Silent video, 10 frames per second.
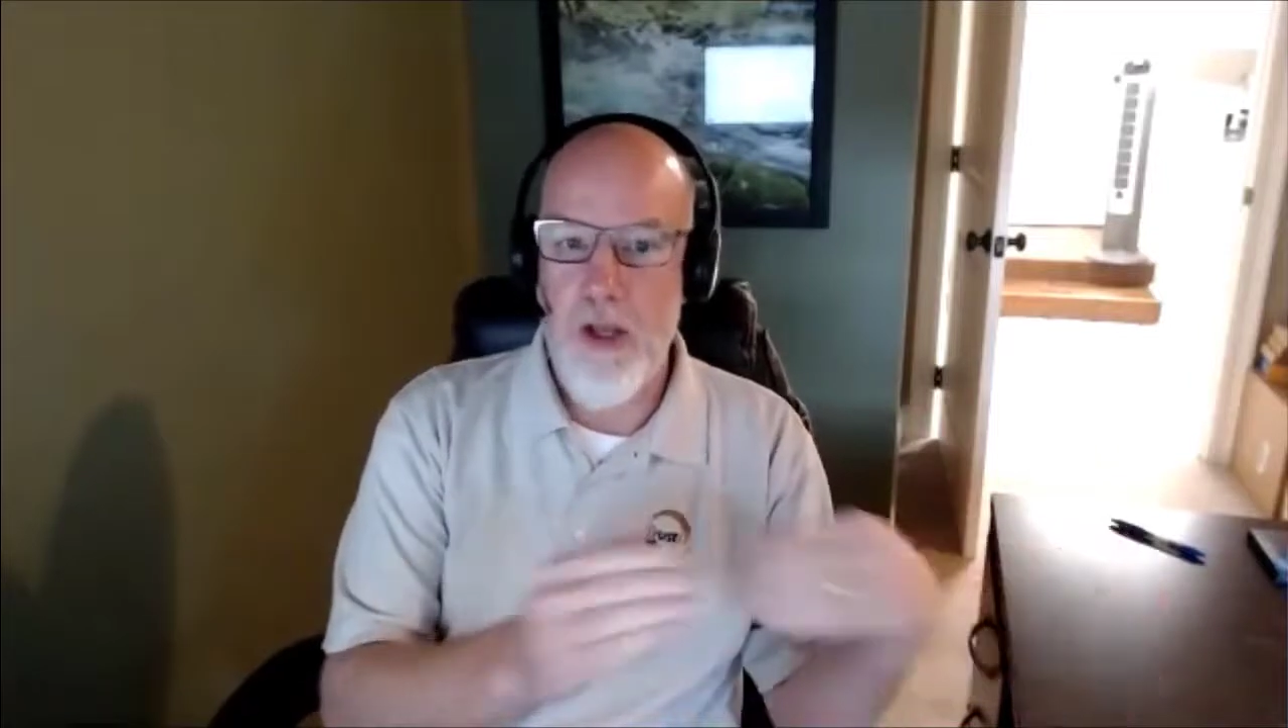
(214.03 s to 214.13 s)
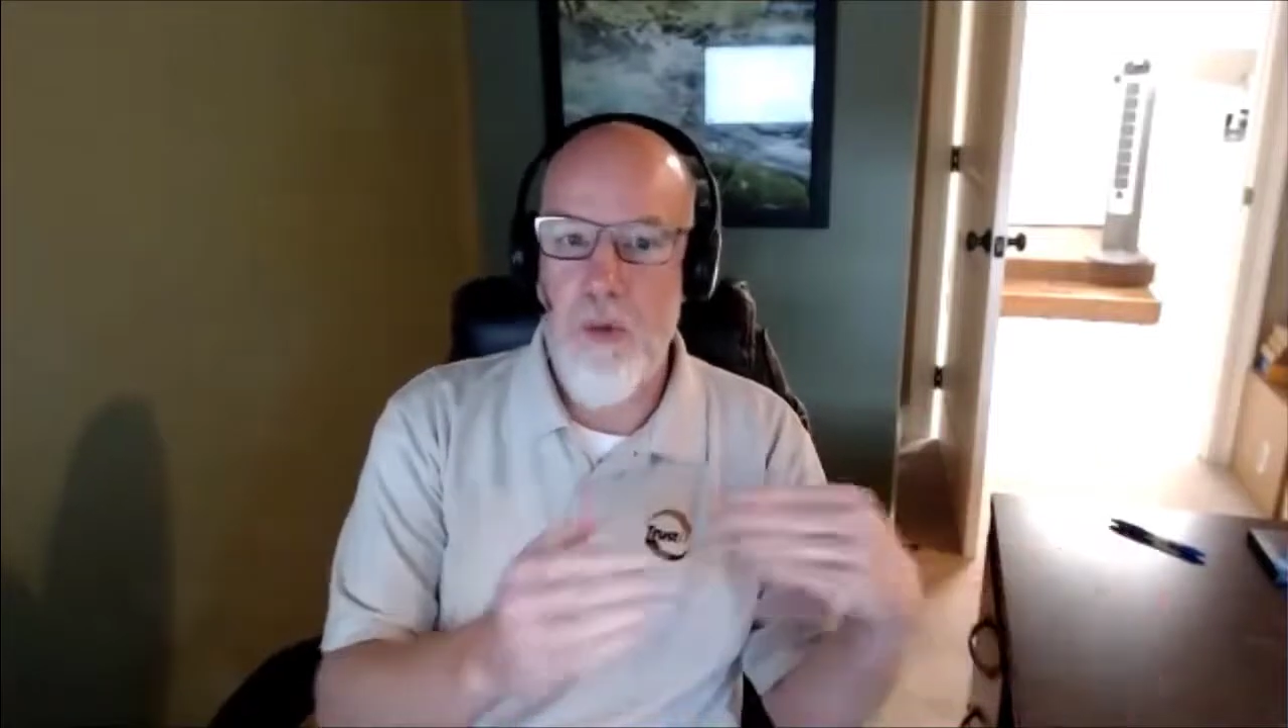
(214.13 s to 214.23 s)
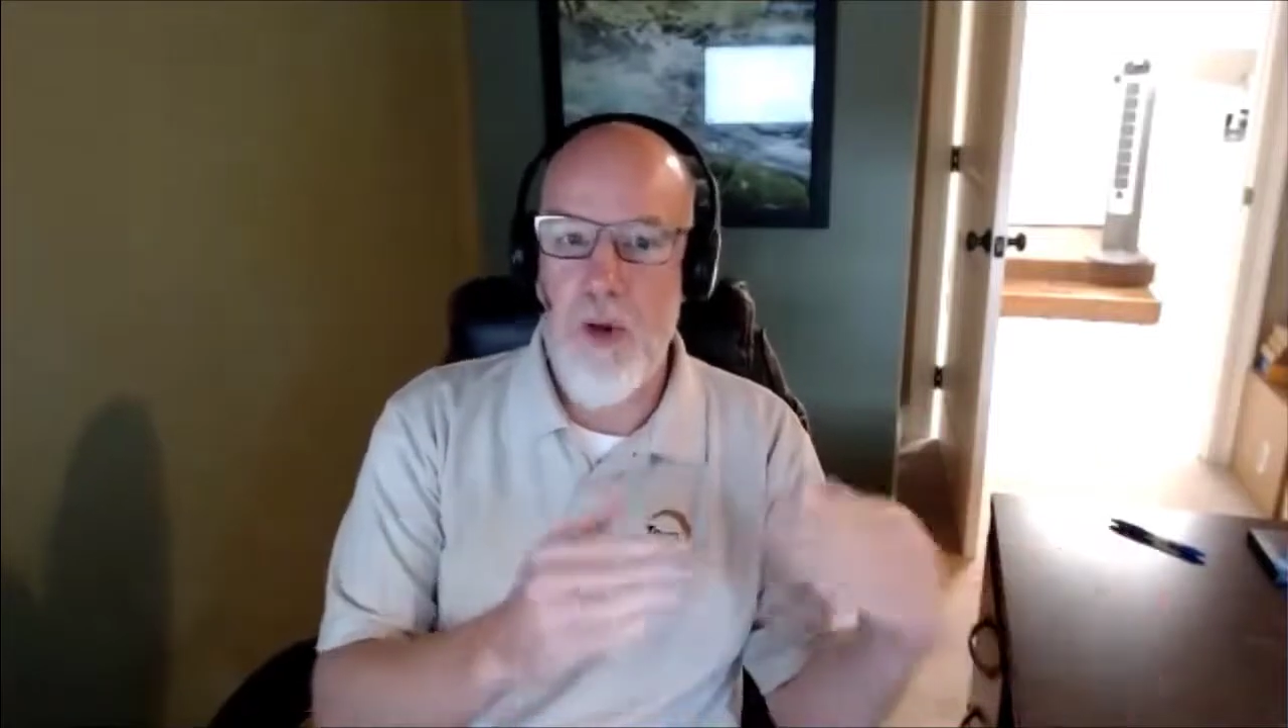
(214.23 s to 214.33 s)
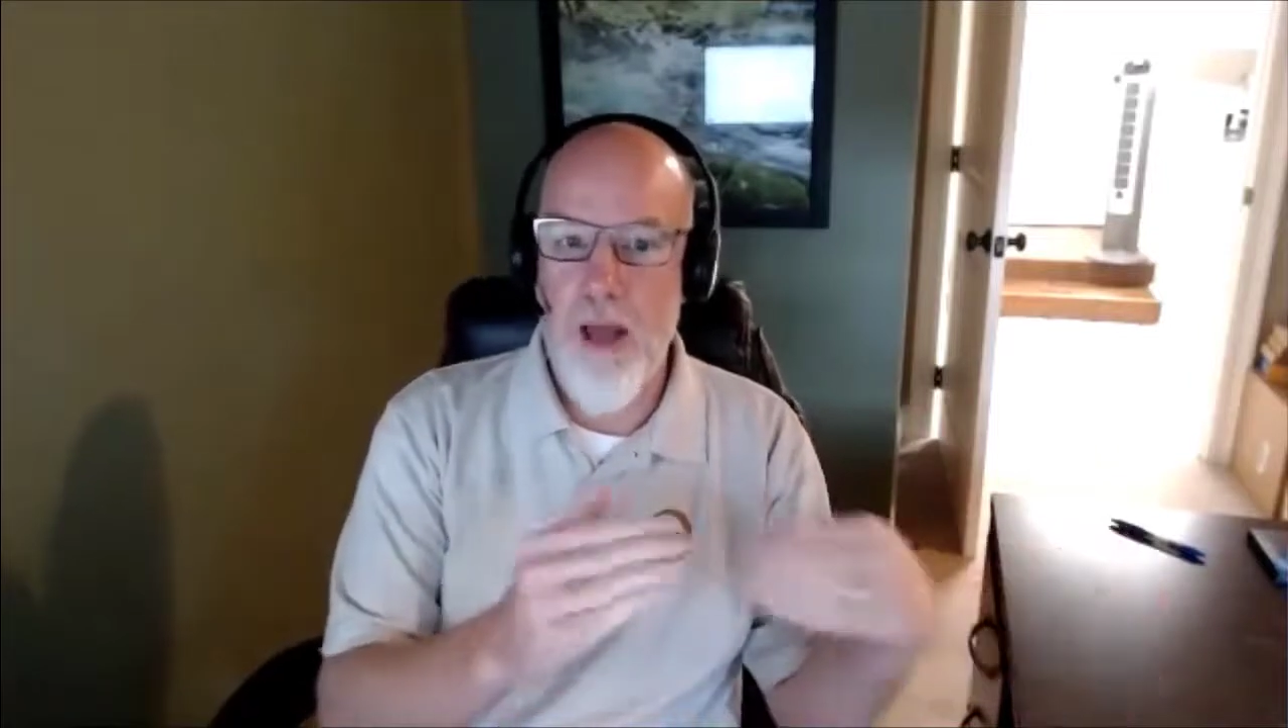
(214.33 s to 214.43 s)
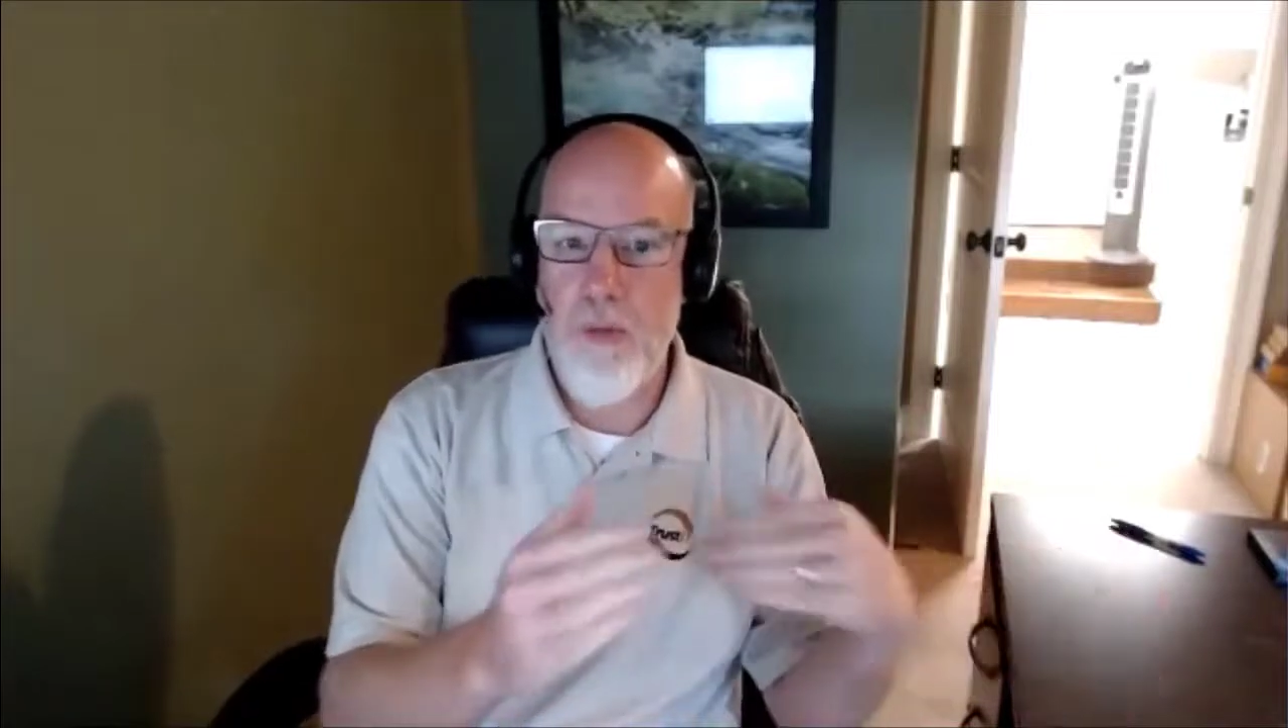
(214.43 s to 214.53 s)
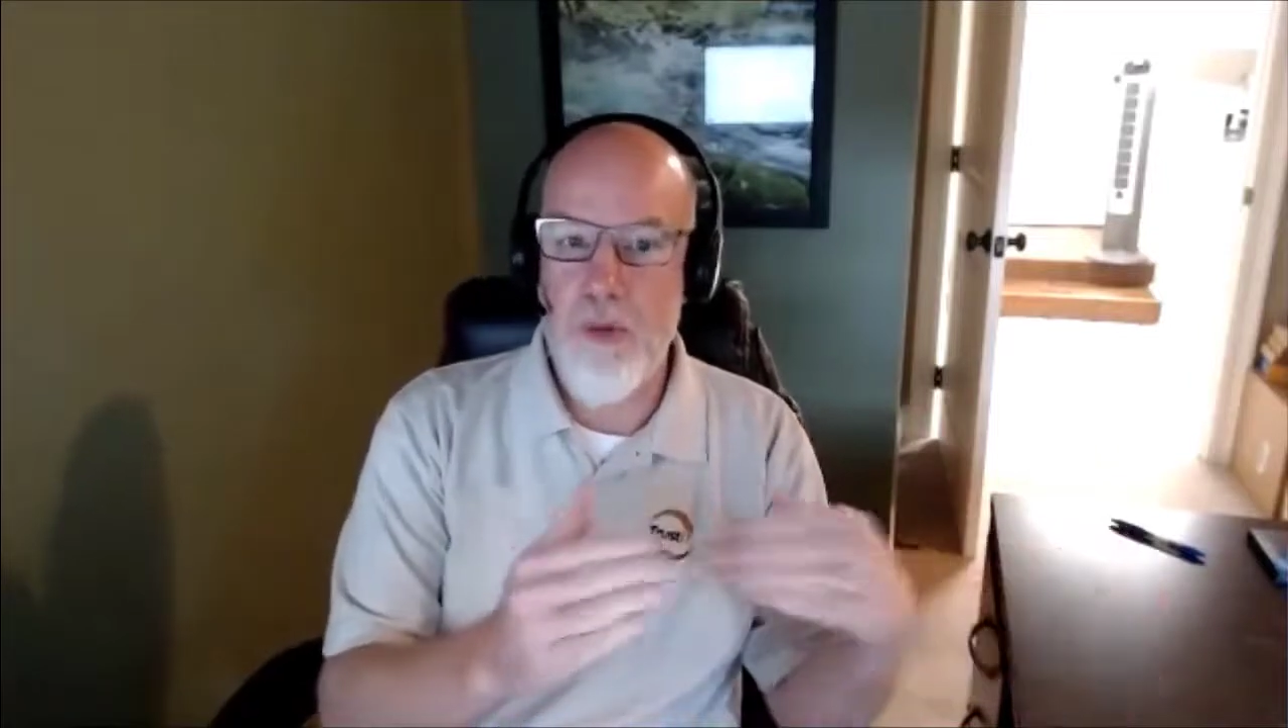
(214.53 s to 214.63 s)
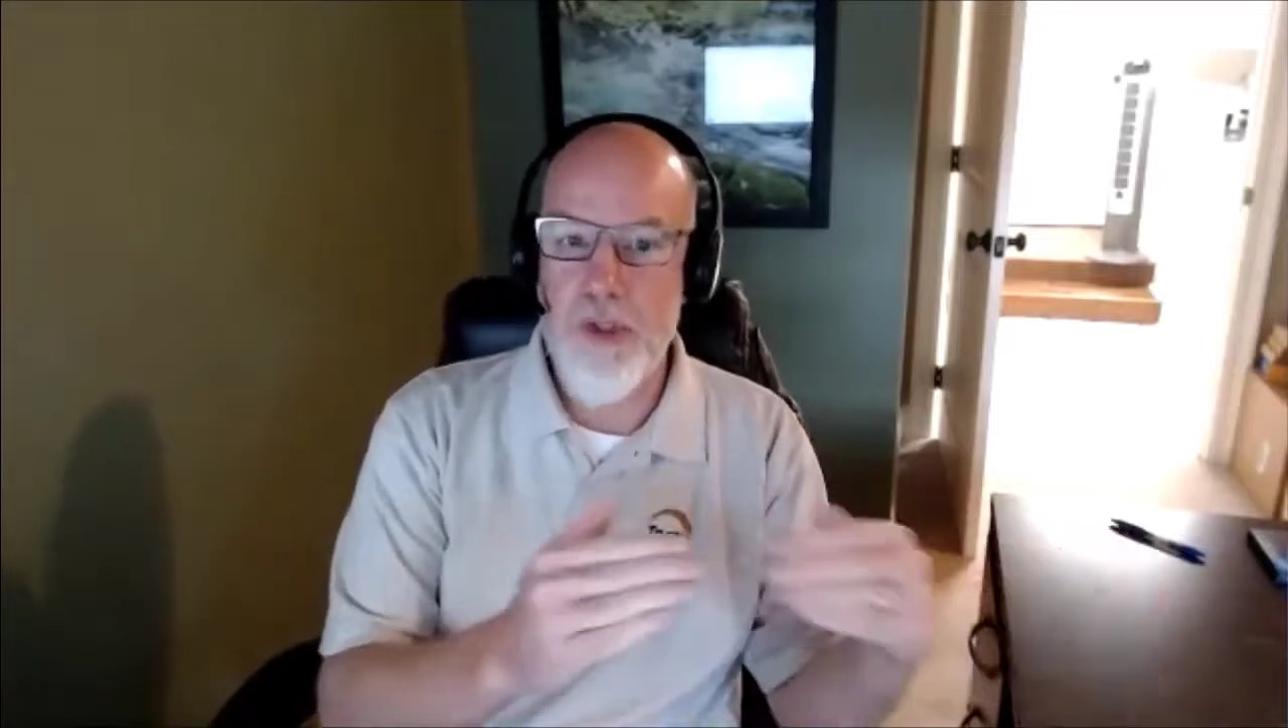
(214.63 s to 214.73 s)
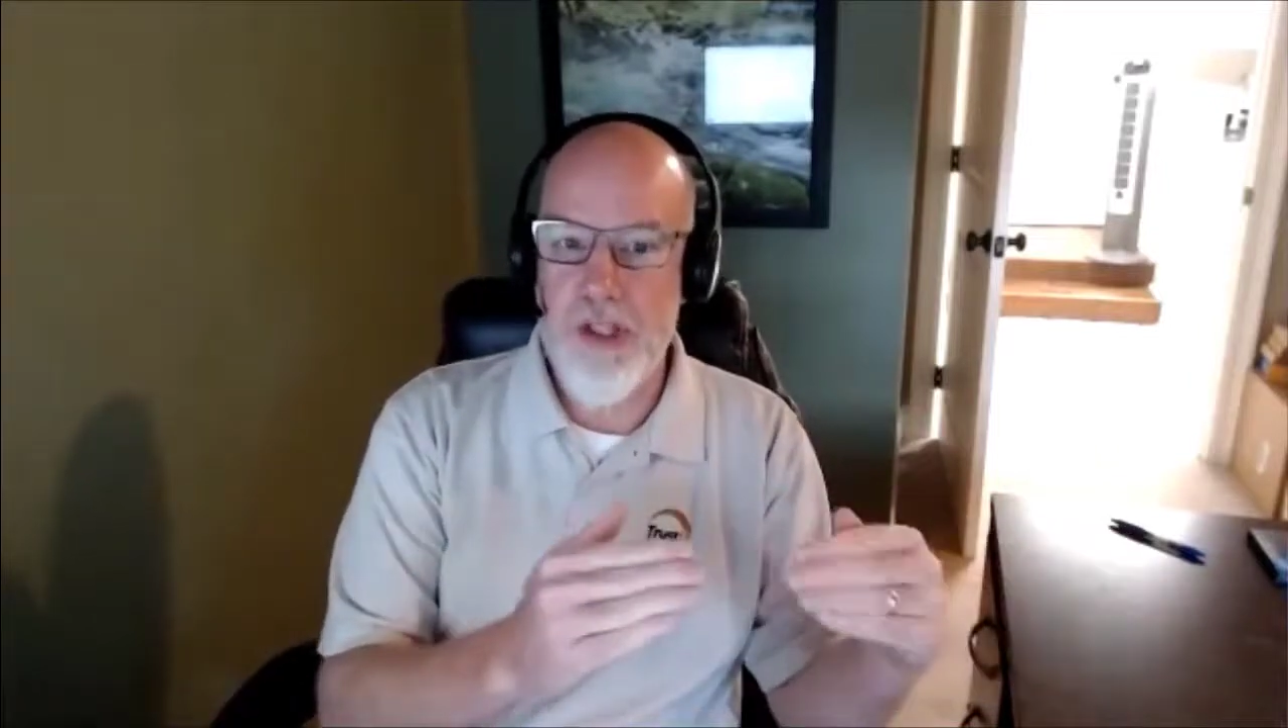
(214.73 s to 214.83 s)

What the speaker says: and you and I will